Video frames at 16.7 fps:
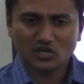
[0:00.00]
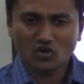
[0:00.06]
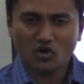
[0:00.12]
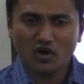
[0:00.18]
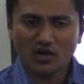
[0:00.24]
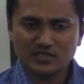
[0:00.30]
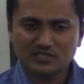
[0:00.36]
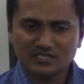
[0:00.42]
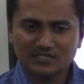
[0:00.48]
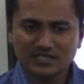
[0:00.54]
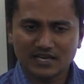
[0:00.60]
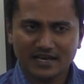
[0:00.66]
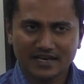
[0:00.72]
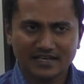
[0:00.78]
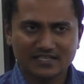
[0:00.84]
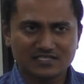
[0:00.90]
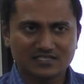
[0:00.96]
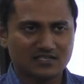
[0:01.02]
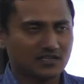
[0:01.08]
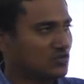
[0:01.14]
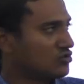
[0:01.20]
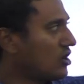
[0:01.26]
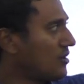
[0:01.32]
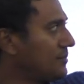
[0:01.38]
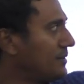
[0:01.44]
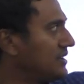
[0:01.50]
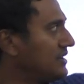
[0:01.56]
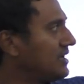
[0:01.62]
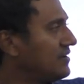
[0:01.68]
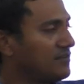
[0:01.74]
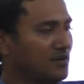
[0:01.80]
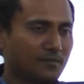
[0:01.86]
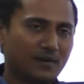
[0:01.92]
rocks in the crust top
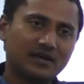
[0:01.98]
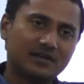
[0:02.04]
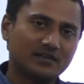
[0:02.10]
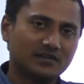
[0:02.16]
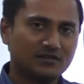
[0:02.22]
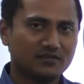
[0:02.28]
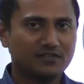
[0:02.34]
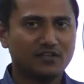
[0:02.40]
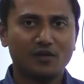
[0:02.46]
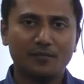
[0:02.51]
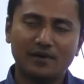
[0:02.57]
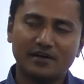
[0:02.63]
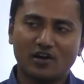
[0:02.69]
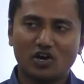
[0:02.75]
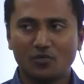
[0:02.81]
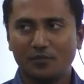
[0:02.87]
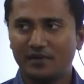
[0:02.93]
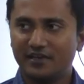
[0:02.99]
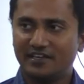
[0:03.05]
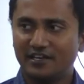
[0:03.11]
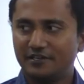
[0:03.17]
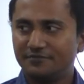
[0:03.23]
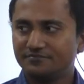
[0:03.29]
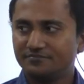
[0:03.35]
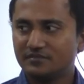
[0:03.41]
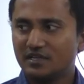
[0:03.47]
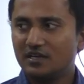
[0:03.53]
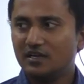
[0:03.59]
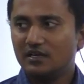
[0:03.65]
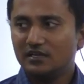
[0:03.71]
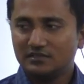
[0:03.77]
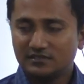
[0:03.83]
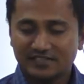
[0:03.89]
area will melt. They'll melt automatically.
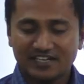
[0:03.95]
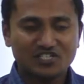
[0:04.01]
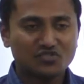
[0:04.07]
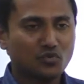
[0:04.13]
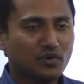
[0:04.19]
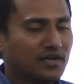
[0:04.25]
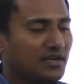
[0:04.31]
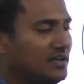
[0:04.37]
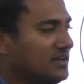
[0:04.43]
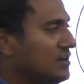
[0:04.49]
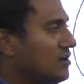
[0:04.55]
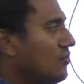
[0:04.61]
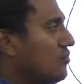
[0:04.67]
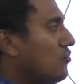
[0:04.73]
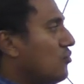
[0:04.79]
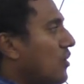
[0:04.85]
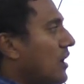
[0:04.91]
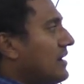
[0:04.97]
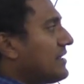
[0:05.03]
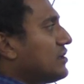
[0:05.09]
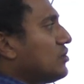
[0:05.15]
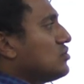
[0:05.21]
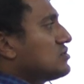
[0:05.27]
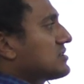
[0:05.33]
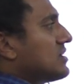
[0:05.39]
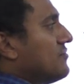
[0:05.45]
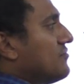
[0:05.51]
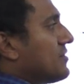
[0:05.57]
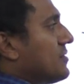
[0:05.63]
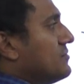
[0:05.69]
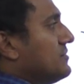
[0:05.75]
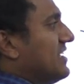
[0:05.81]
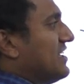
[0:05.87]
That's why volcanoes come
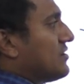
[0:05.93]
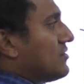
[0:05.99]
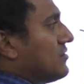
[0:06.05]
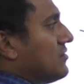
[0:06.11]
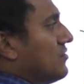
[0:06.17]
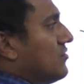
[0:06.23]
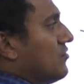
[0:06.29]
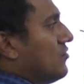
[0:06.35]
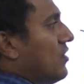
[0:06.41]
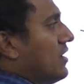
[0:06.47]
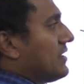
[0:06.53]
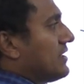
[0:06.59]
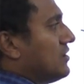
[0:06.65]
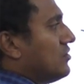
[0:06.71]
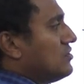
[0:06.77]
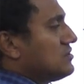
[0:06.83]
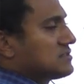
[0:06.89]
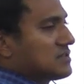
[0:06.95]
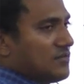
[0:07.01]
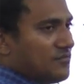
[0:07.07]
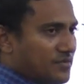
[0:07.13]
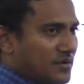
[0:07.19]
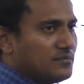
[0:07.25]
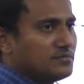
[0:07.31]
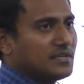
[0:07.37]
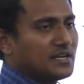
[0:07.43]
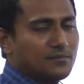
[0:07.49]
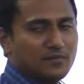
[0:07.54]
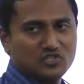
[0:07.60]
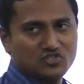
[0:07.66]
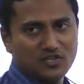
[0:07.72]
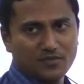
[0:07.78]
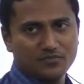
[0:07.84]
from there. Volcanoes come from that
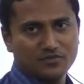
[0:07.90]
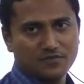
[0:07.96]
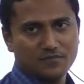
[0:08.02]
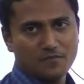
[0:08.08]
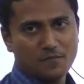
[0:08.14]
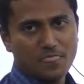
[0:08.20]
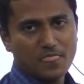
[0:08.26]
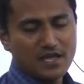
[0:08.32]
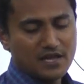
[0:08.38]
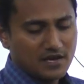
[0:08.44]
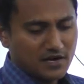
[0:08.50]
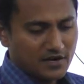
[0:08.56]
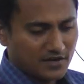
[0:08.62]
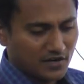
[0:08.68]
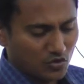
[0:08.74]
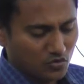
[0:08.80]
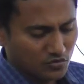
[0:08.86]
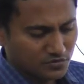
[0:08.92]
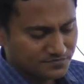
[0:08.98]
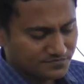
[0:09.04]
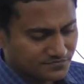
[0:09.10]
much depth. Now